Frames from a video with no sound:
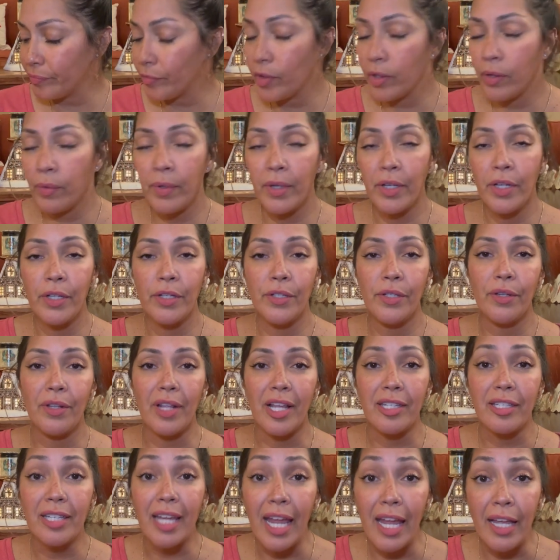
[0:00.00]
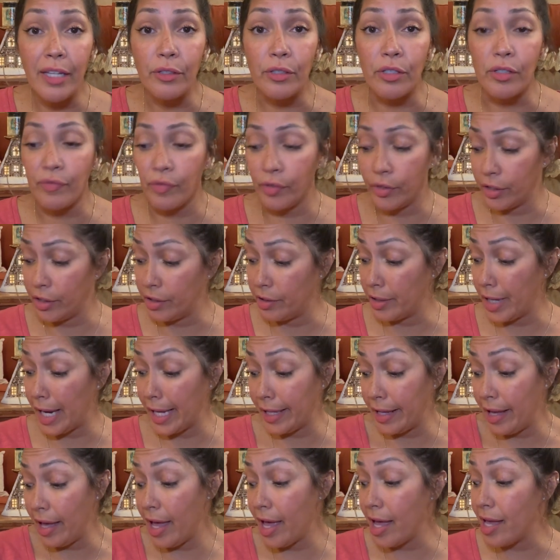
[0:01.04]
what are you going to do? That's candles for you, I
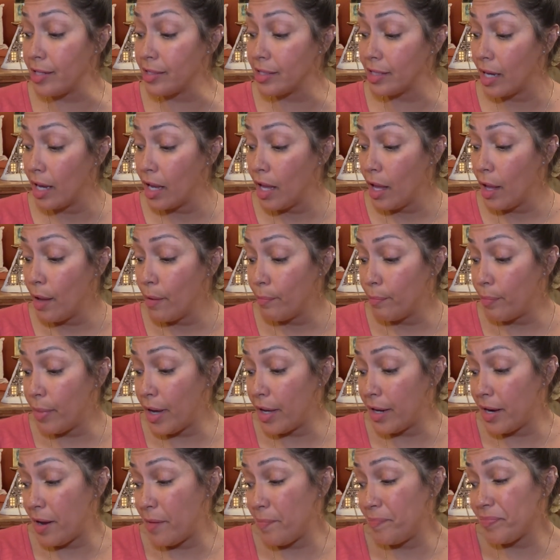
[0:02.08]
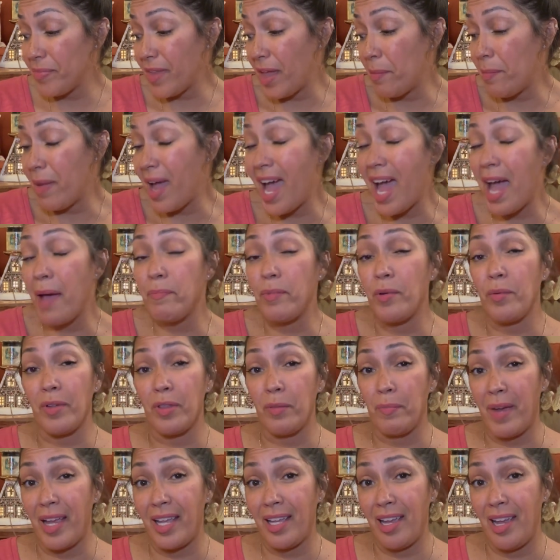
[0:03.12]
guess. But I'm happy with
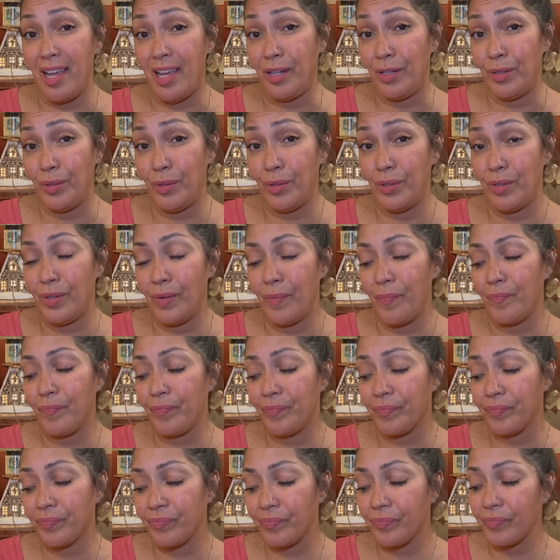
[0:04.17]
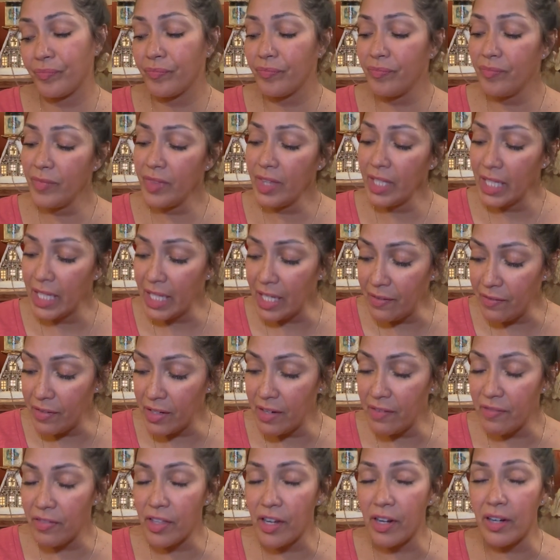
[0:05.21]
my candles. Even
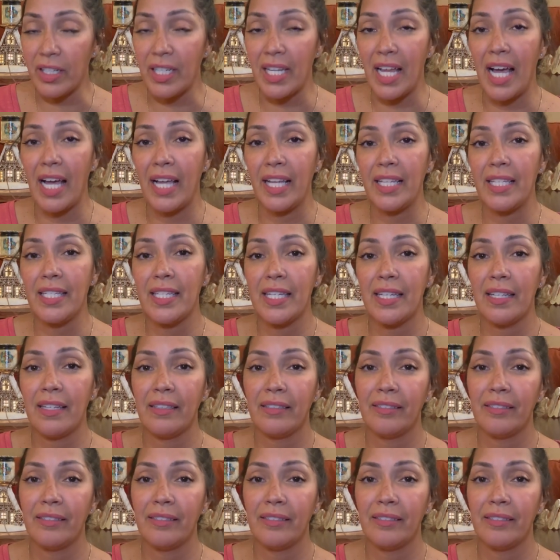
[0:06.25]
if they're light.